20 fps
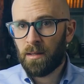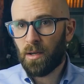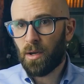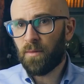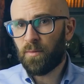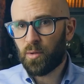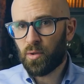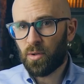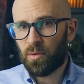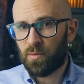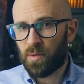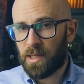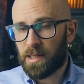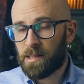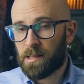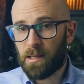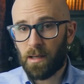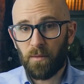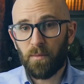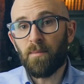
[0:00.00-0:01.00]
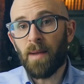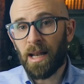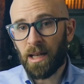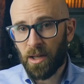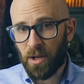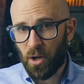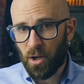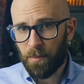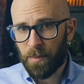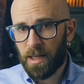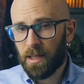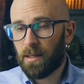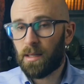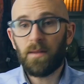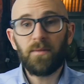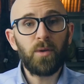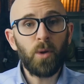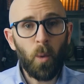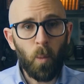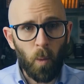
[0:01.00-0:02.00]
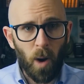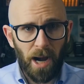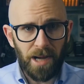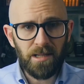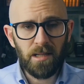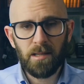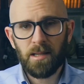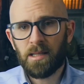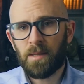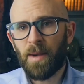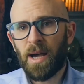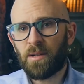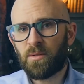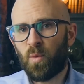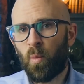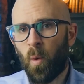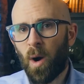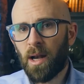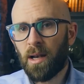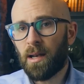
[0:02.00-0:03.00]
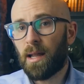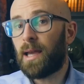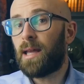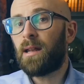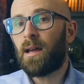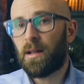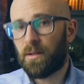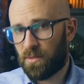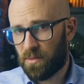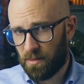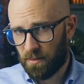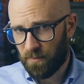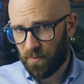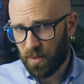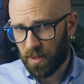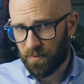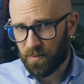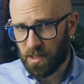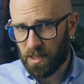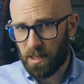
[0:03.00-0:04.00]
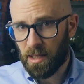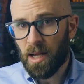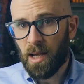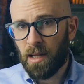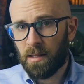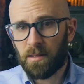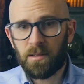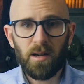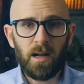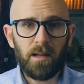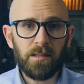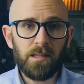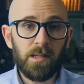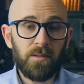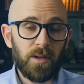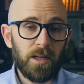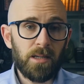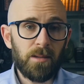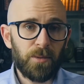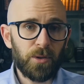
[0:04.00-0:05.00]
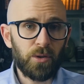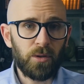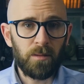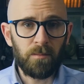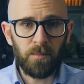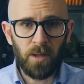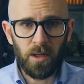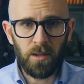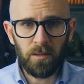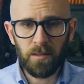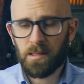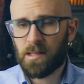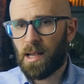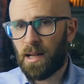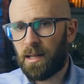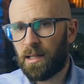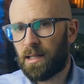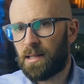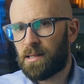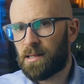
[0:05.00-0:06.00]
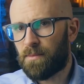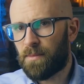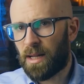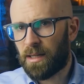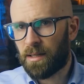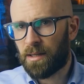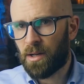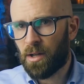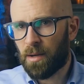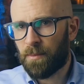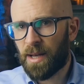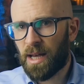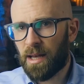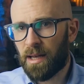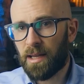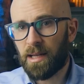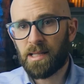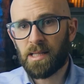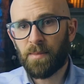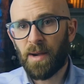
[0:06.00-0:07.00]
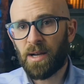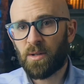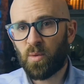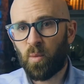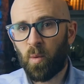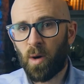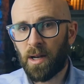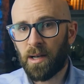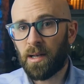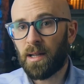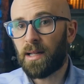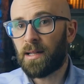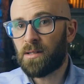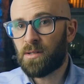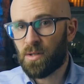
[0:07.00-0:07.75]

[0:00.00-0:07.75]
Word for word: The overall risk of melanoma, if you're white, is about 1 in 150. The chance of a typical mole turning into melanoma is about 1 in